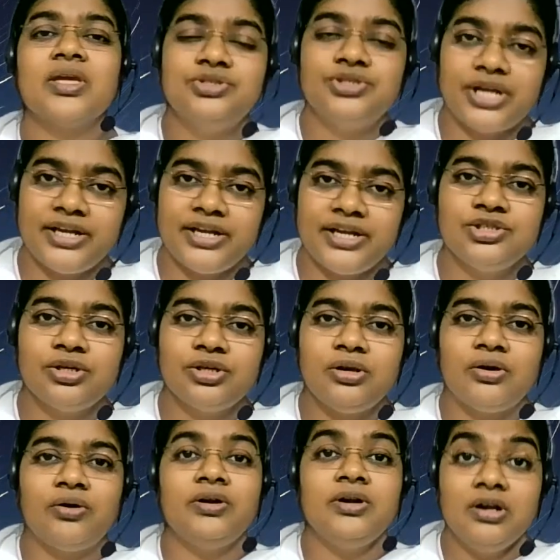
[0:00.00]
Change a
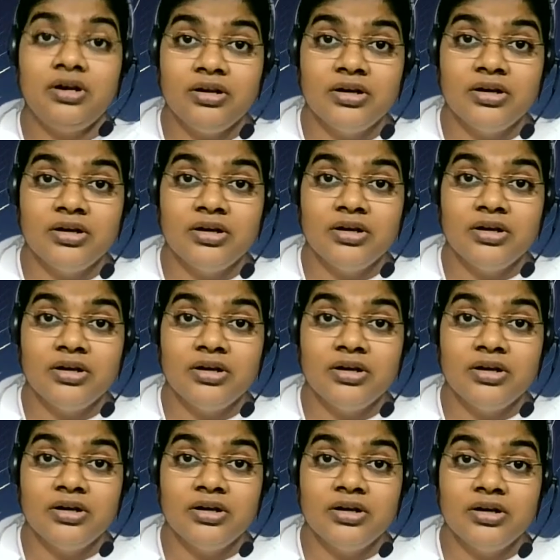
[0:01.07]
lot. Learn,
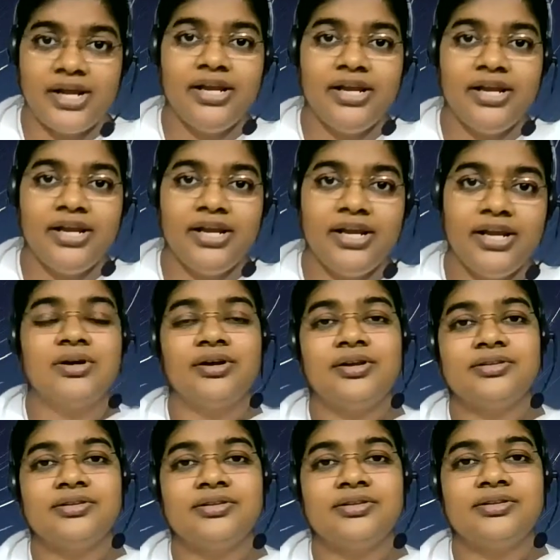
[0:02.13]
train your
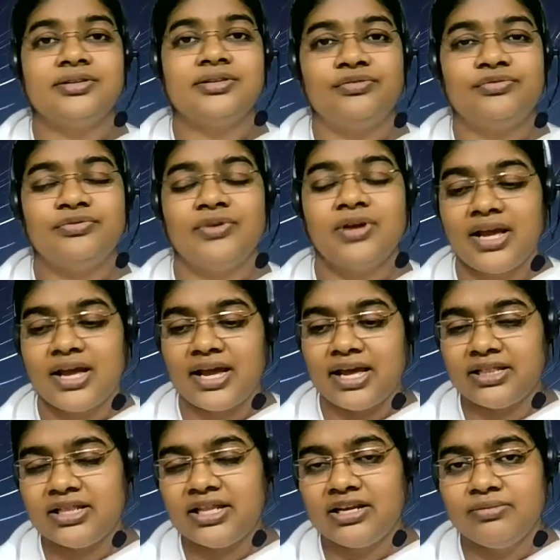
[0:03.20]
current self,
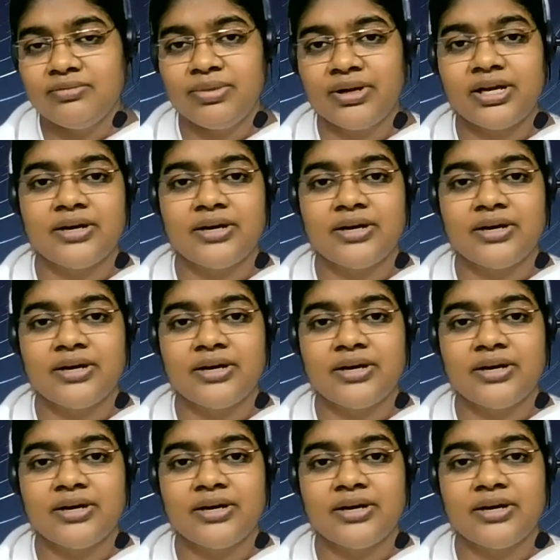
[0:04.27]
and then